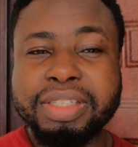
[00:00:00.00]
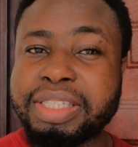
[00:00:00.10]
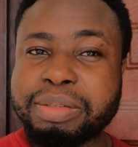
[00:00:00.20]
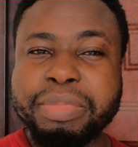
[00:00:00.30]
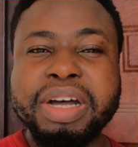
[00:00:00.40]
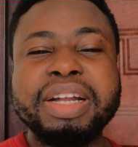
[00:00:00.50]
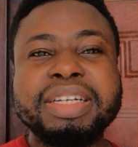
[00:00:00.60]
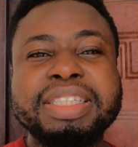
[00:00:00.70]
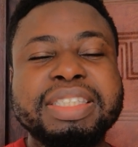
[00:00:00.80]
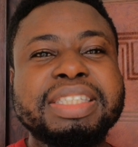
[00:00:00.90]
this
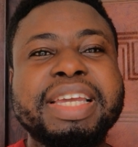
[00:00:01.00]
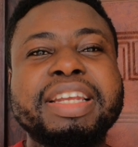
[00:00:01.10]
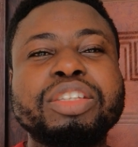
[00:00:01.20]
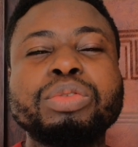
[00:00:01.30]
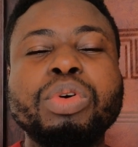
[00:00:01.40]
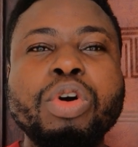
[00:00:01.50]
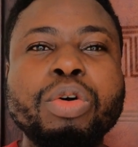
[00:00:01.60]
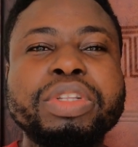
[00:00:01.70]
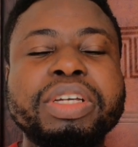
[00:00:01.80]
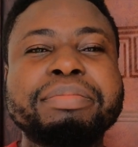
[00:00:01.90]
man decided to
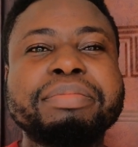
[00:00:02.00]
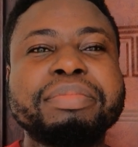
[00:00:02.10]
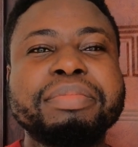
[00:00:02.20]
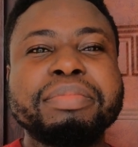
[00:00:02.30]
call them